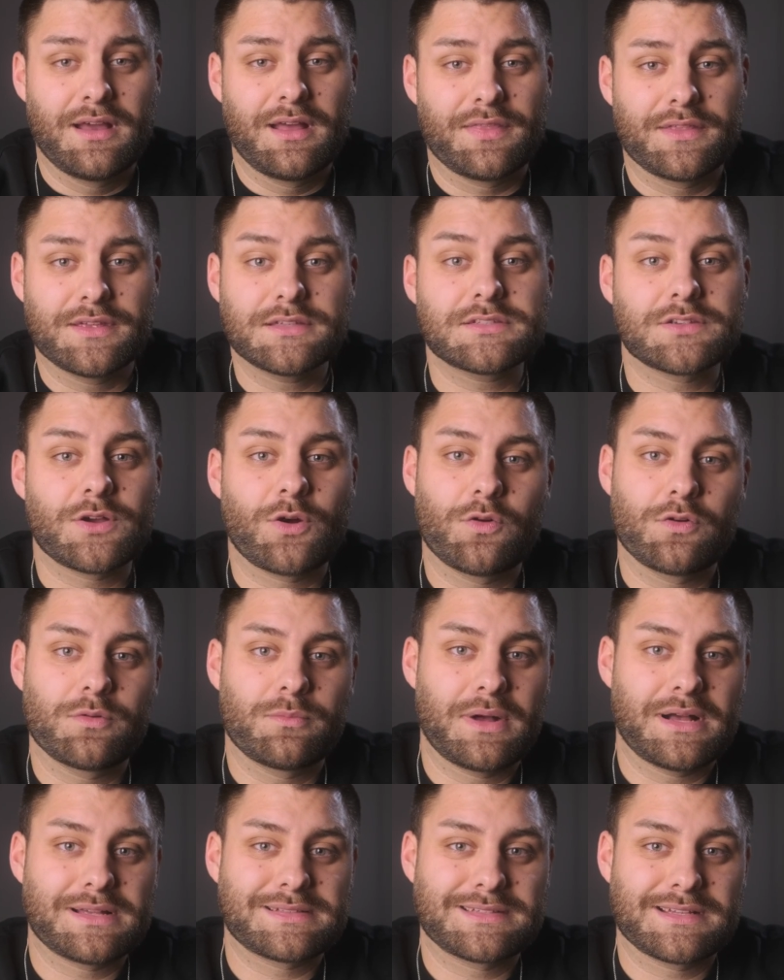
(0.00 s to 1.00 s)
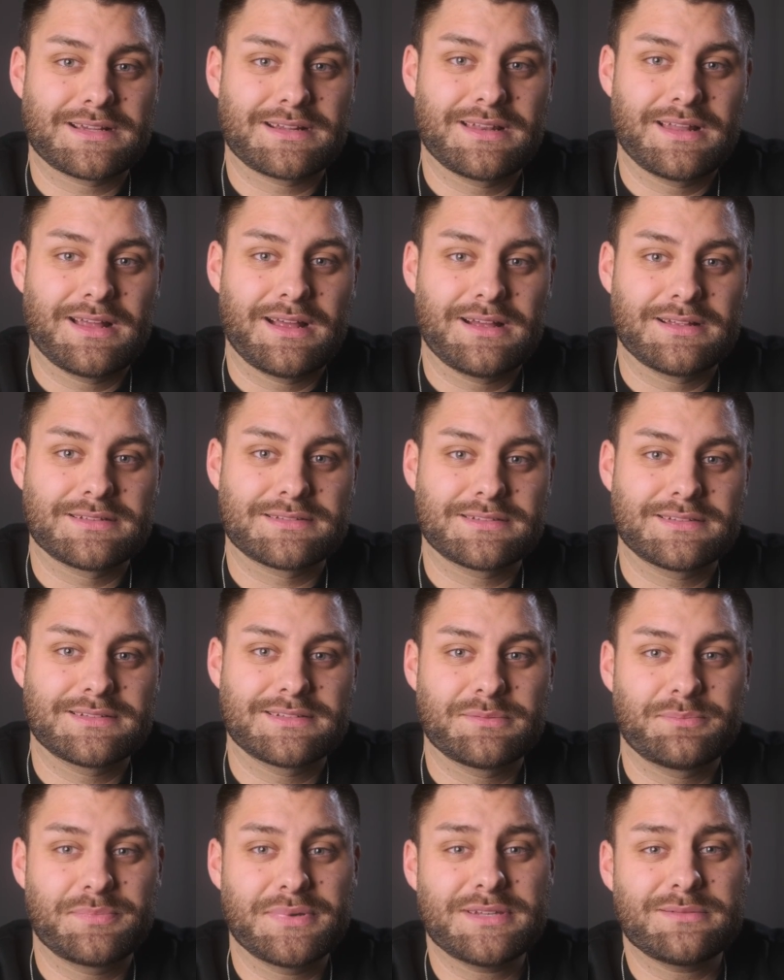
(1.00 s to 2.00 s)
this whole masterclass
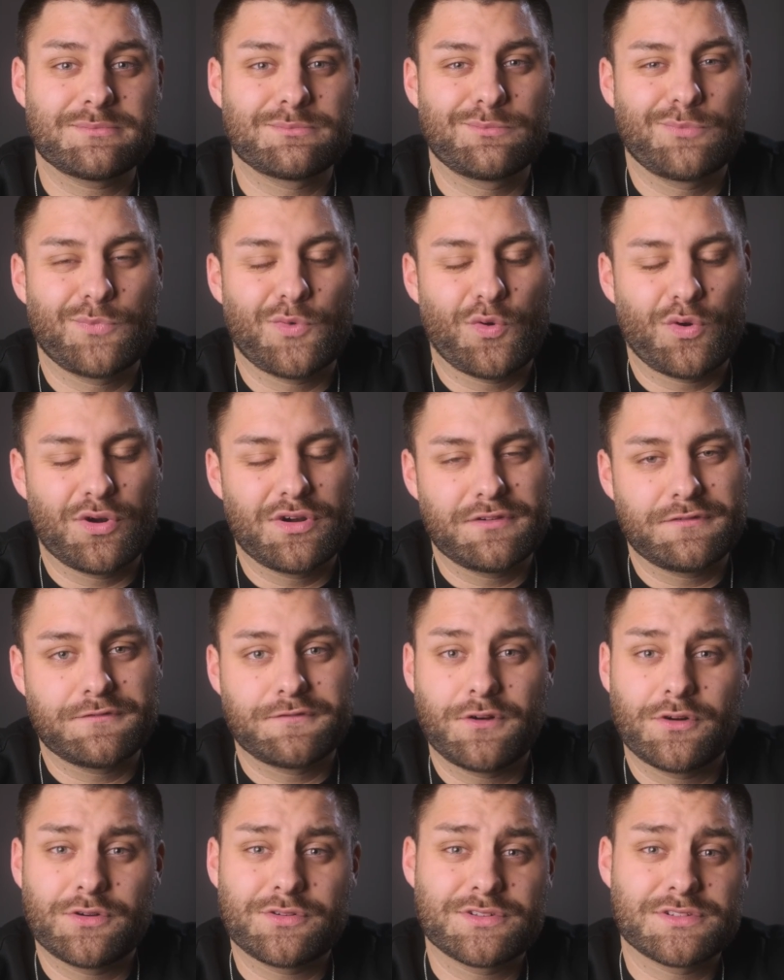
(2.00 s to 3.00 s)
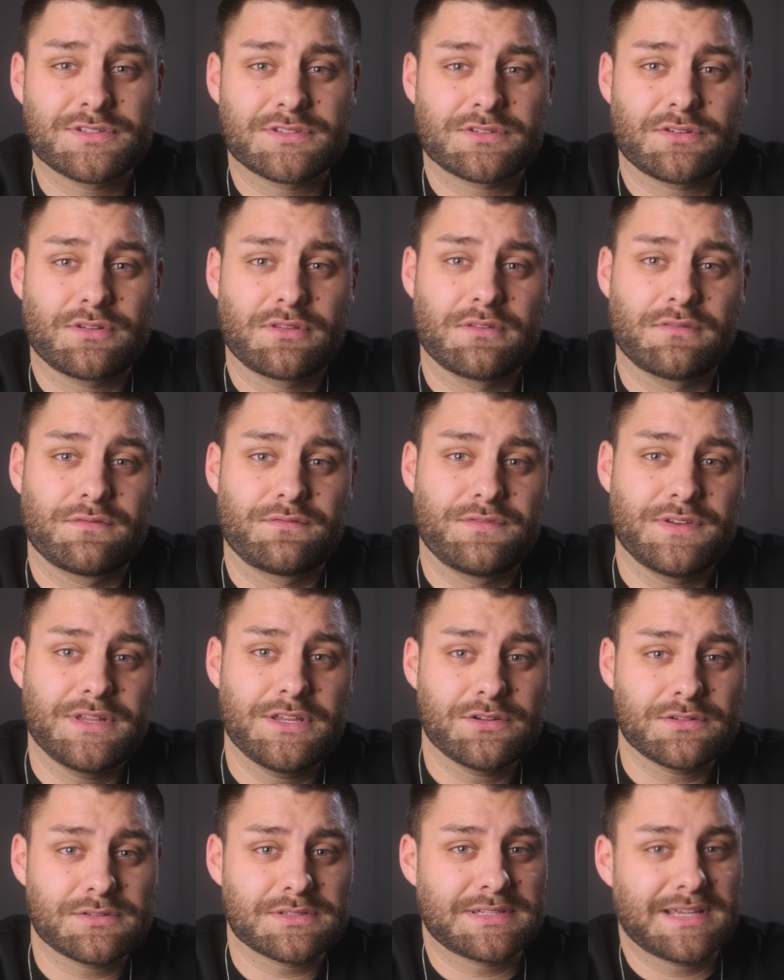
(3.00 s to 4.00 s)
is a bit more focused on the
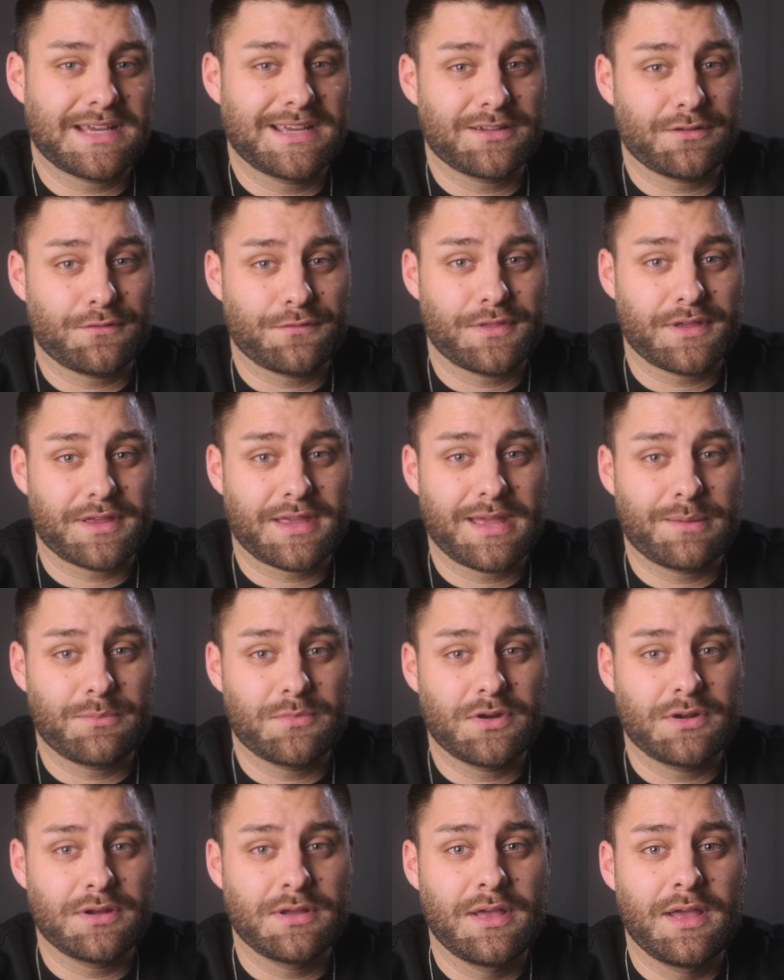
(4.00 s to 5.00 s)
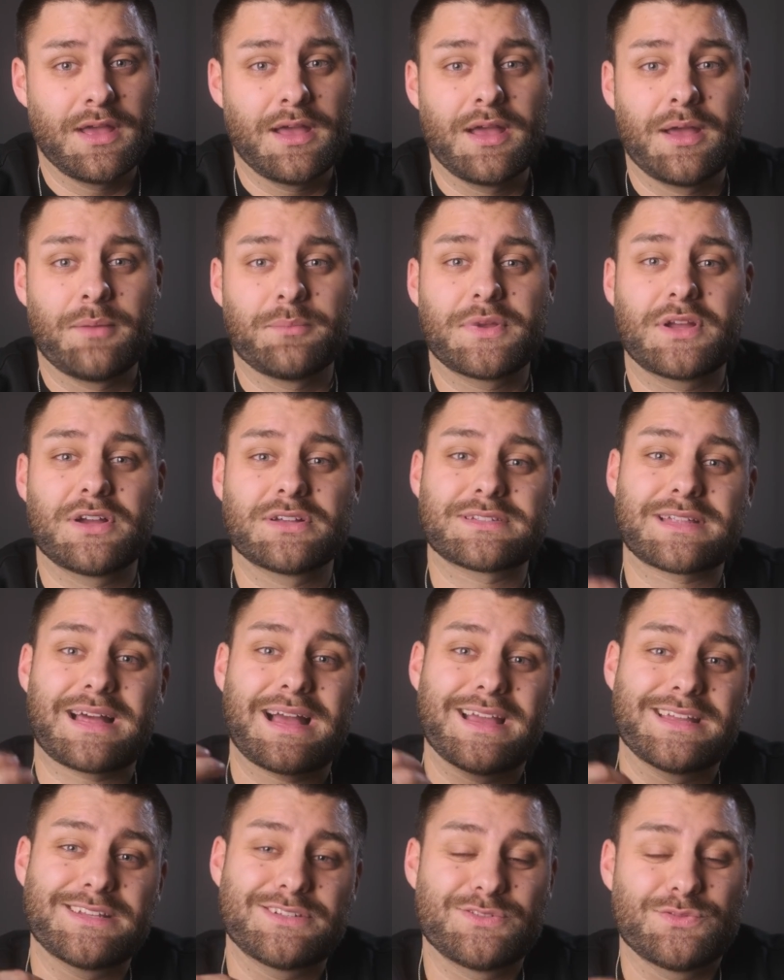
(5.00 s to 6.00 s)
video side of the camera because
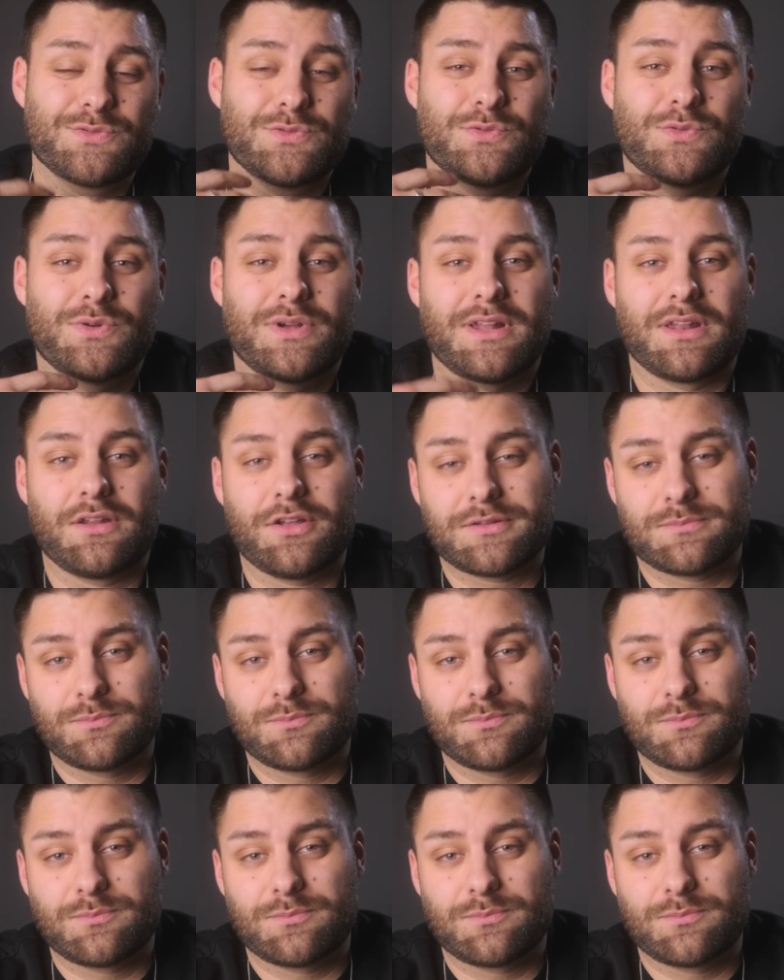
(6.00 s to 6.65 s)
I do a lot